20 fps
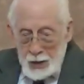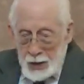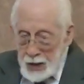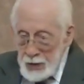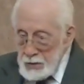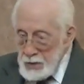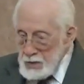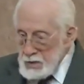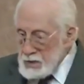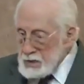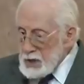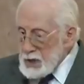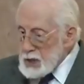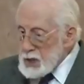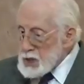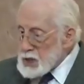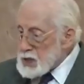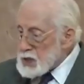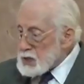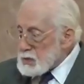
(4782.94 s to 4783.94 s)
in the
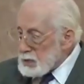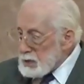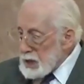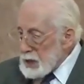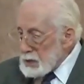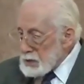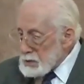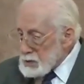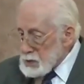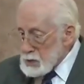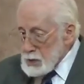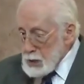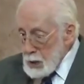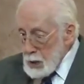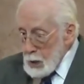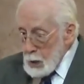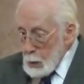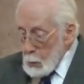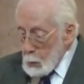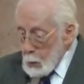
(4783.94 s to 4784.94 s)
city streets
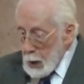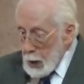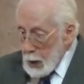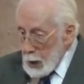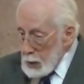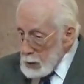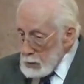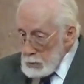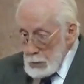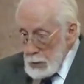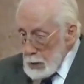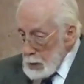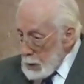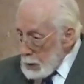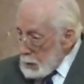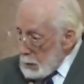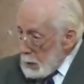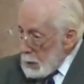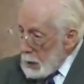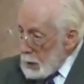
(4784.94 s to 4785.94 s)
where
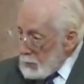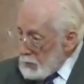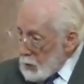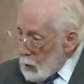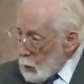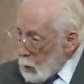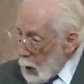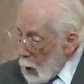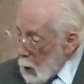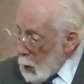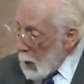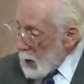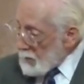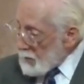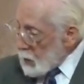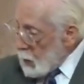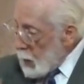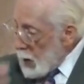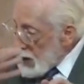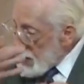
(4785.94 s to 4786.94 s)
if you go
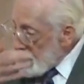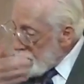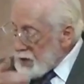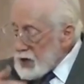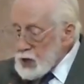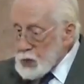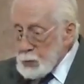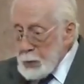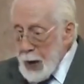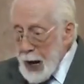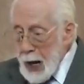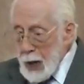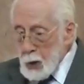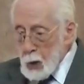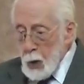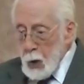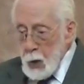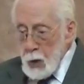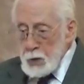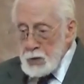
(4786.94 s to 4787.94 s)
over one of these
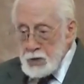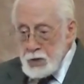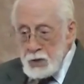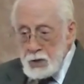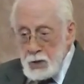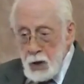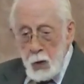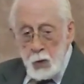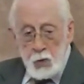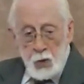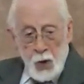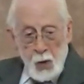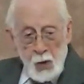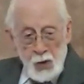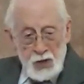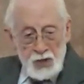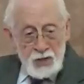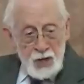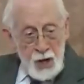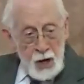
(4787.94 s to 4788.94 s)
potholes and don't know
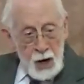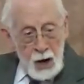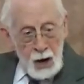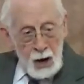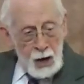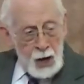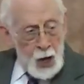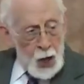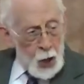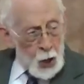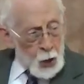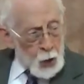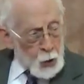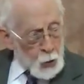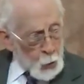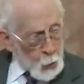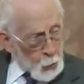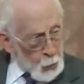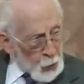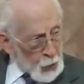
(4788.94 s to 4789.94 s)
it's there,
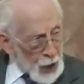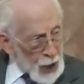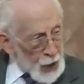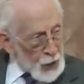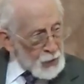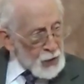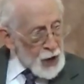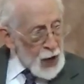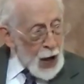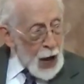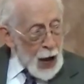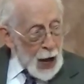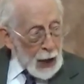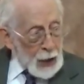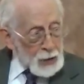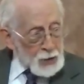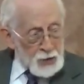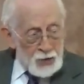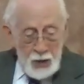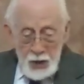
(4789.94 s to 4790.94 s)
you'll break the
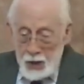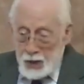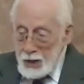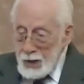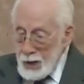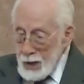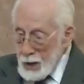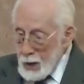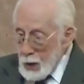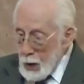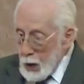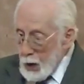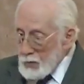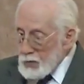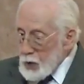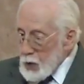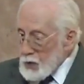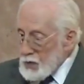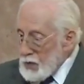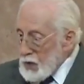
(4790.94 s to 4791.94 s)
axle
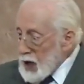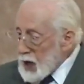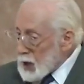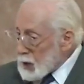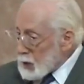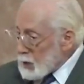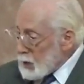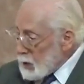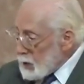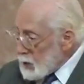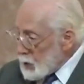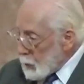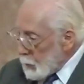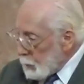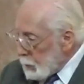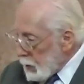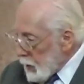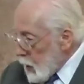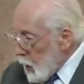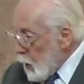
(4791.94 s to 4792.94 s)
of your vehicle, you
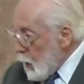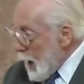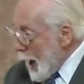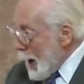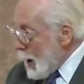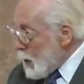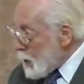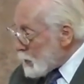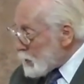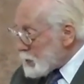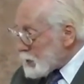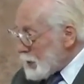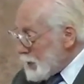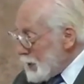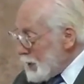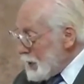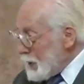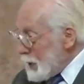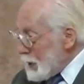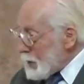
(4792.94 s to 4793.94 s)
blow out
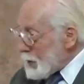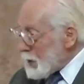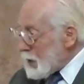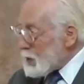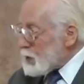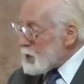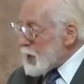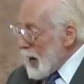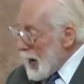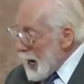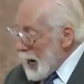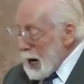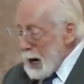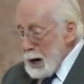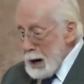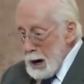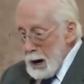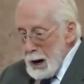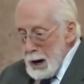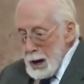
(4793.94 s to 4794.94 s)
the
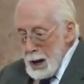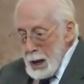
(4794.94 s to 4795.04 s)
tire.